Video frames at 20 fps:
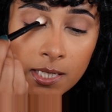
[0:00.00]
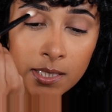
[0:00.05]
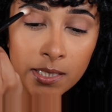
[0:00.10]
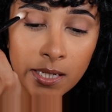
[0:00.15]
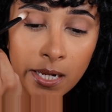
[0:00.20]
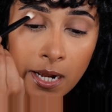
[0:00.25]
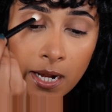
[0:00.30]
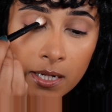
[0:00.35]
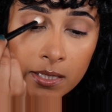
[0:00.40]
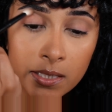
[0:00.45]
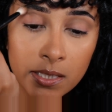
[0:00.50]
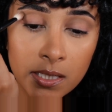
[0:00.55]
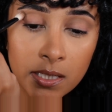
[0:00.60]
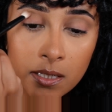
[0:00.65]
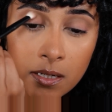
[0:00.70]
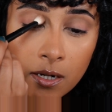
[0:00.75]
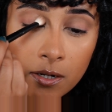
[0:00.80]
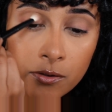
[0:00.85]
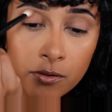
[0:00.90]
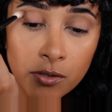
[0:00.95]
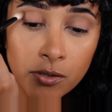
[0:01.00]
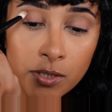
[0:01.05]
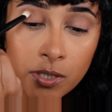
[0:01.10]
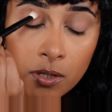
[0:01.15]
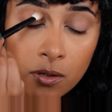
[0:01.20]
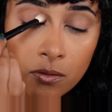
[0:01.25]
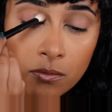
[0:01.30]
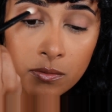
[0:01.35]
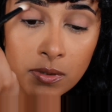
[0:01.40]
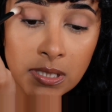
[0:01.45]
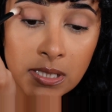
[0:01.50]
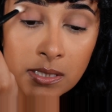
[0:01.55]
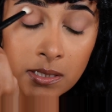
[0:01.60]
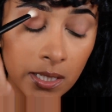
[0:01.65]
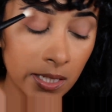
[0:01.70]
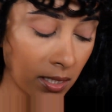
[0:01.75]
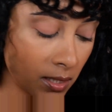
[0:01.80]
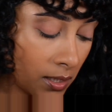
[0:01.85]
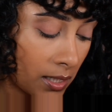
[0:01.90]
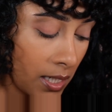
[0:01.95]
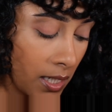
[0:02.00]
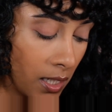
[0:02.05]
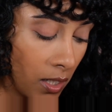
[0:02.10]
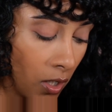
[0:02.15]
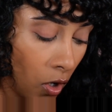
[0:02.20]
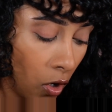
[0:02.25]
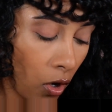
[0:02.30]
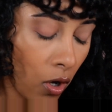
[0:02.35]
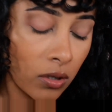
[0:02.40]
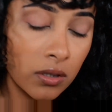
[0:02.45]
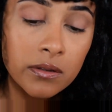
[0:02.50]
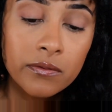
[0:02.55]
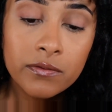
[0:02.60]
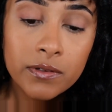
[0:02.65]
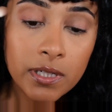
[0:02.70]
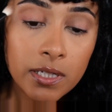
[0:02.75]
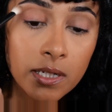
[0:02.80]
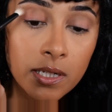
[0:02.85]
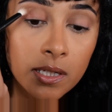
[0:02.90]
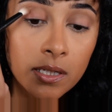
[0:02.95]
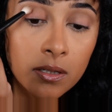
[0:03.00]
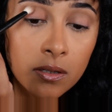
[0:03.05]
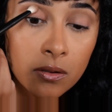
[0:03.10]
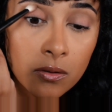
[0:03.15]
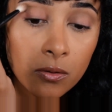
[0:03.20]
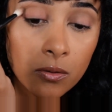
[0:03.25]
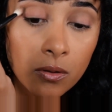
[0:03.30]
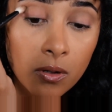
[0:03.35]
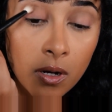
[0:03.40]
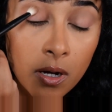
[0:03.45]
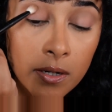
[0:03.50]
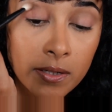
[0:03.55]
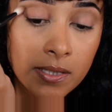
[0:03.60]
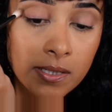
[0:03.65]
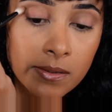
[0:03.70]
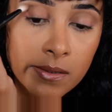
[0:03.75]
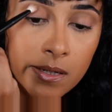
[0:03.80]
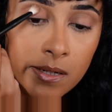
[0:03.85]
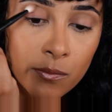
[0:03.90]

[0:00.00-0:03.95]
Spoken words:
khaki undertone, slightly olive leaning, honestly,